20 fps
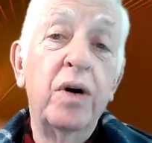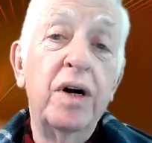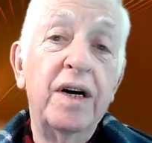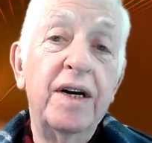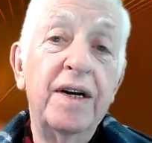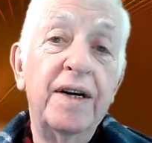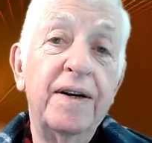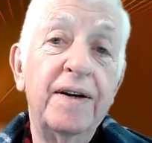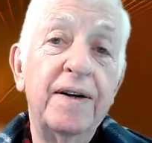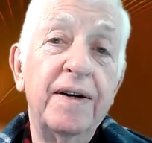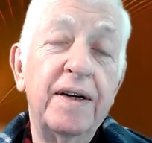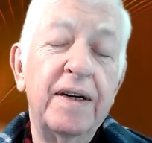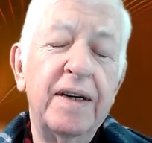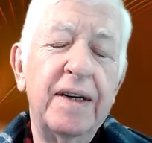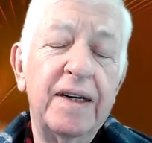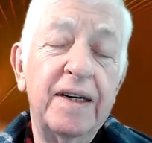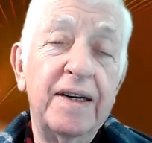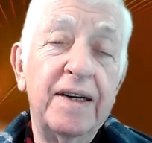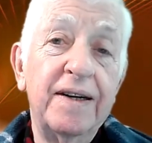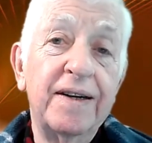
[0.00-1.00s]
Well, do you know
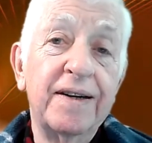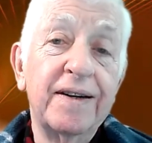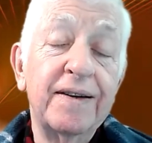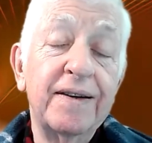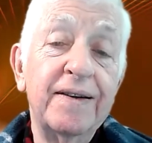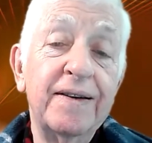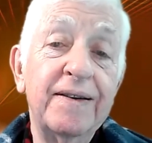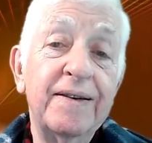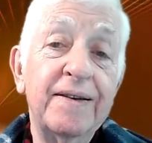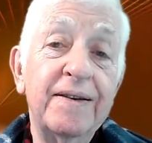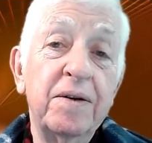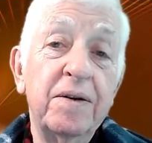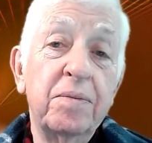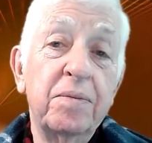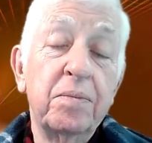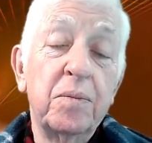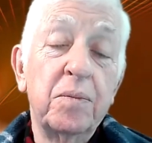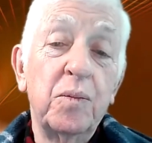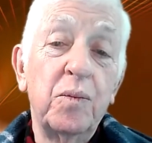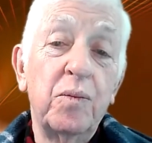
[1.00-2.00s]
what they said then?
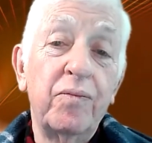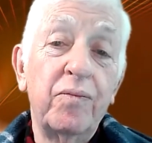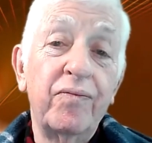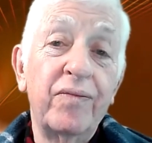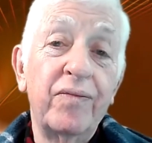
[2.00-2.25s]
Now,